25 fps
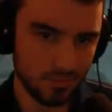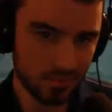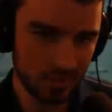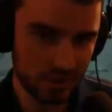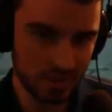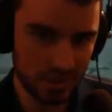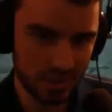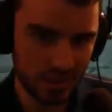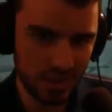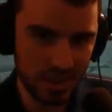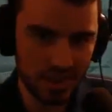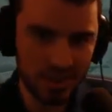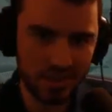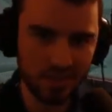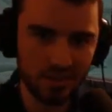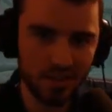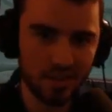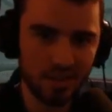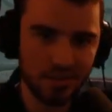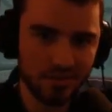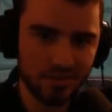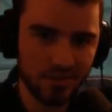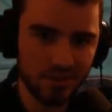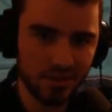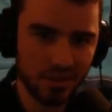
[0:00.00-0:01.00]
Uh, I had a lot
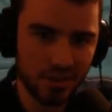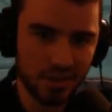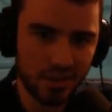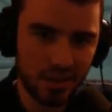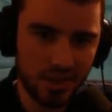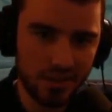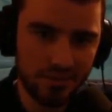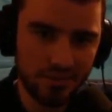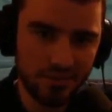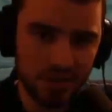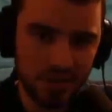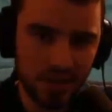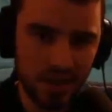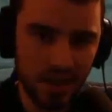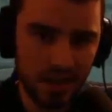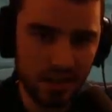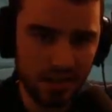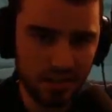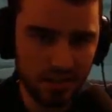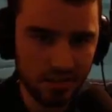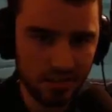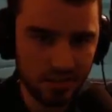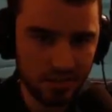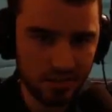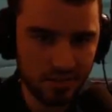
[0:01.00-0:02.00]
of fun. Like I feel
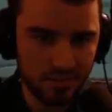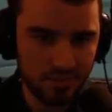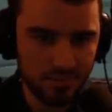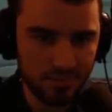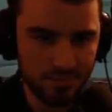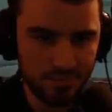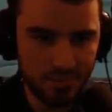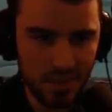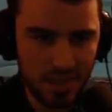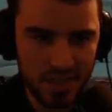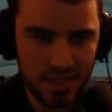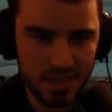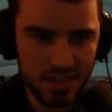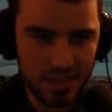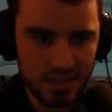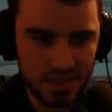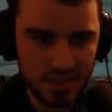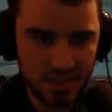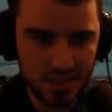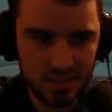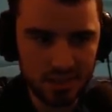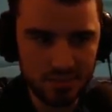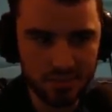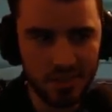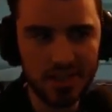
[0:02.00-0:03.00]
like my
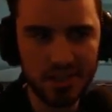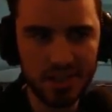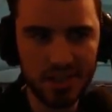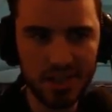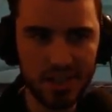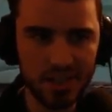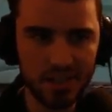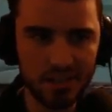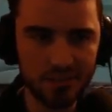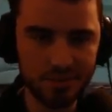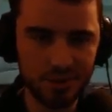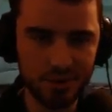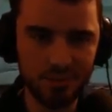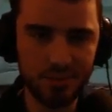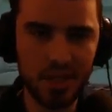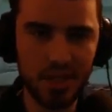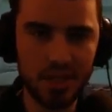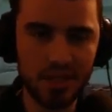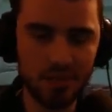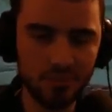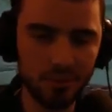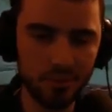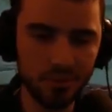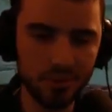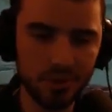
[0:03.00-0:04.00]
my laning was
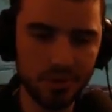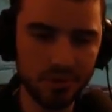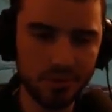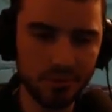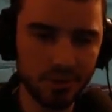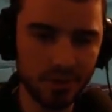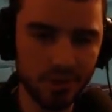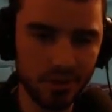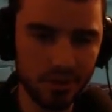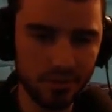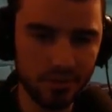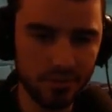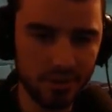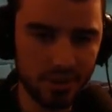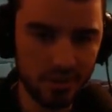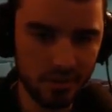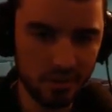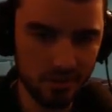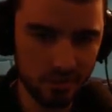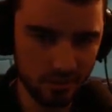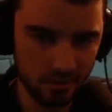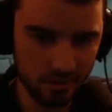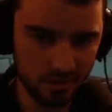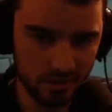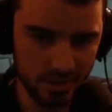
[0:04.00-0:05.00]
kind of boring, but we
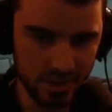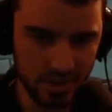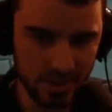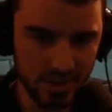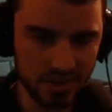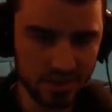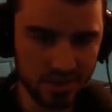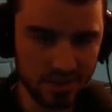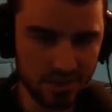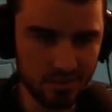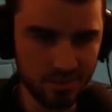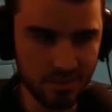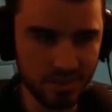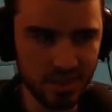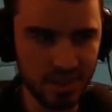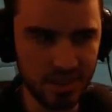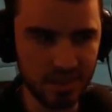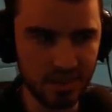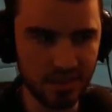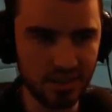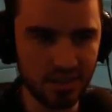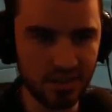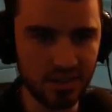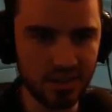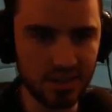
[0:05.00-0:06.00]
we hit so
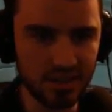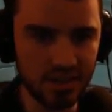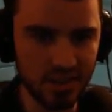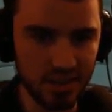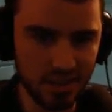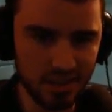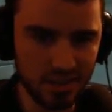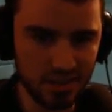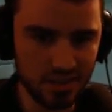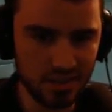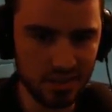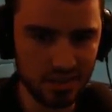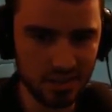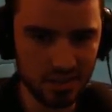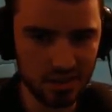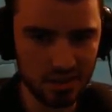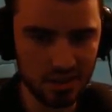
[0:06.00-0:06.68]
many snares,